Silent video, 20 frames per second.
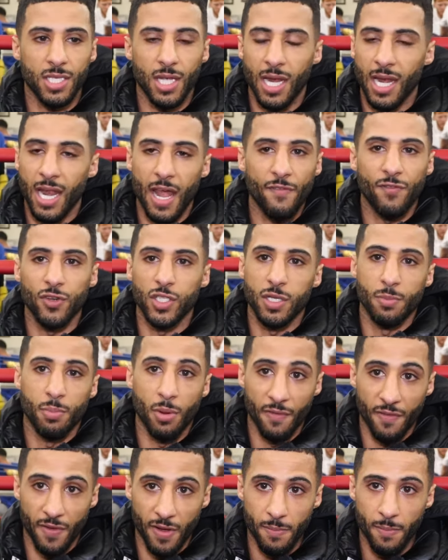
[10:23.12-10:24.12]
levels
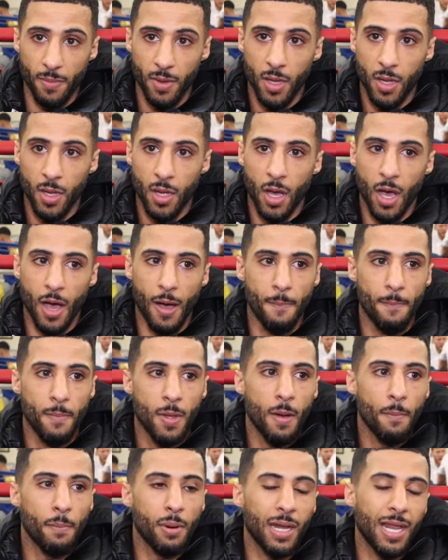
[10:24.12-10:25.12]
above him. Um,
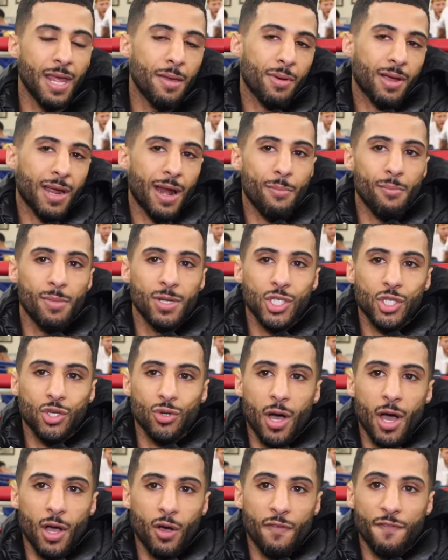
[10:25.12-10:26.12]
but Liam Cameron's
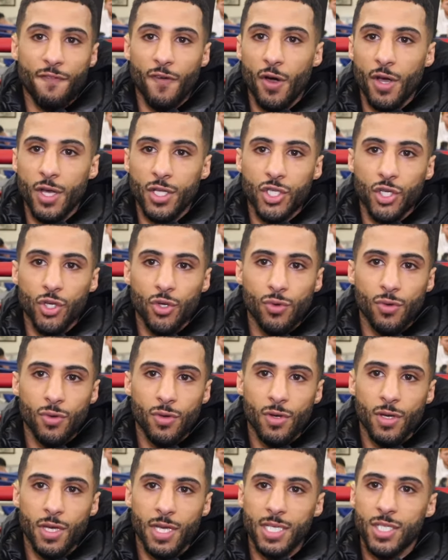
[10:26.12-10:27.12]
a good fighter too.
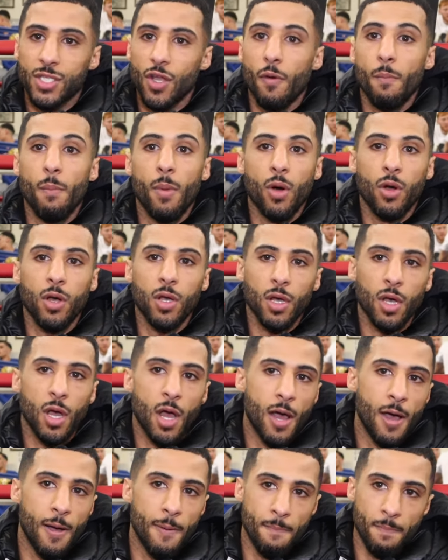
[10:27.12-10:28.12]
He's no mug.
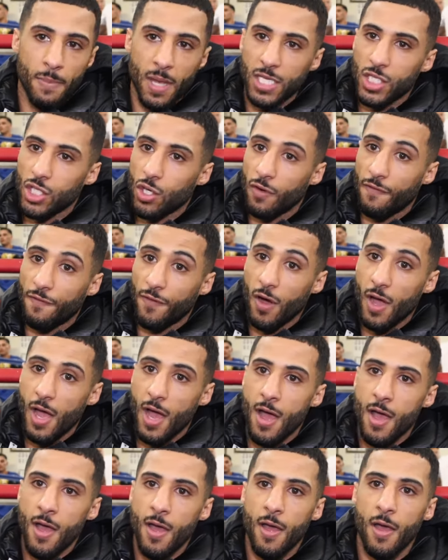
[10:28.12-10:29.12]
Um, he's a good
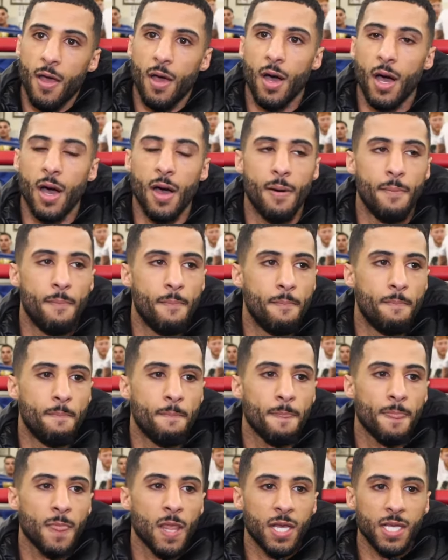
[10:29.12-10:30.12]
fighter. you, um,
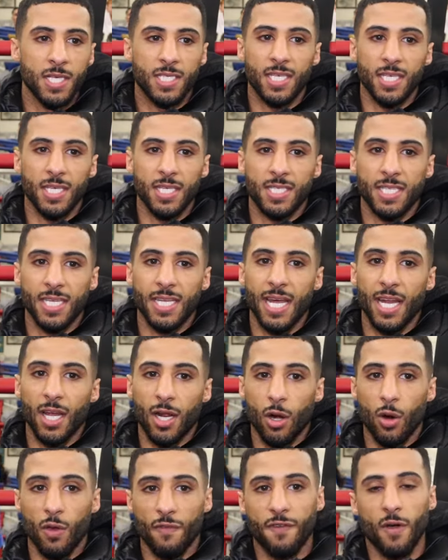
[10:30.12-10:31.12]
have seen he had a
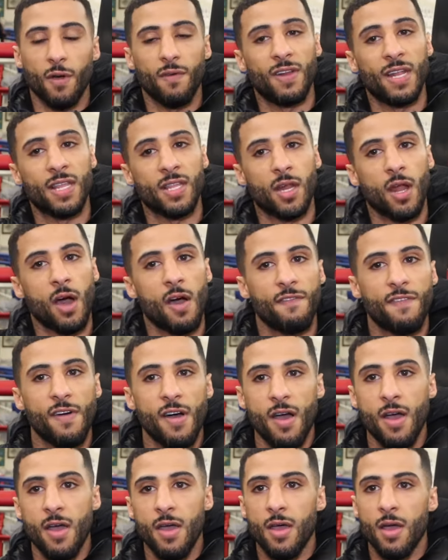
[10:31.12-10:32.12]
close fight with Lyndon
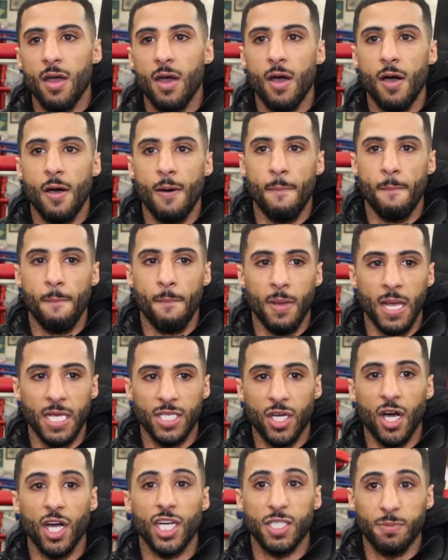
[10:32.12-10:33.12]
Arthur. Um, he's
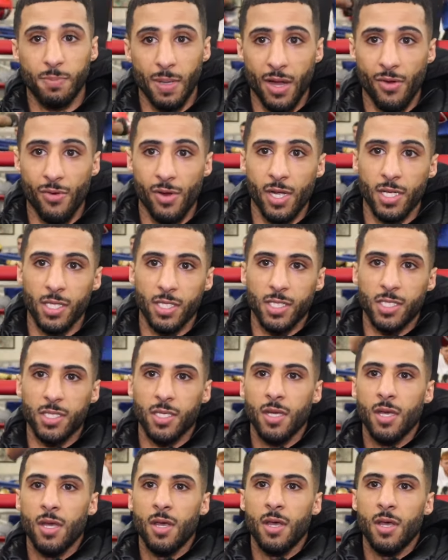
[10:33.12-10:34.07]
got experience.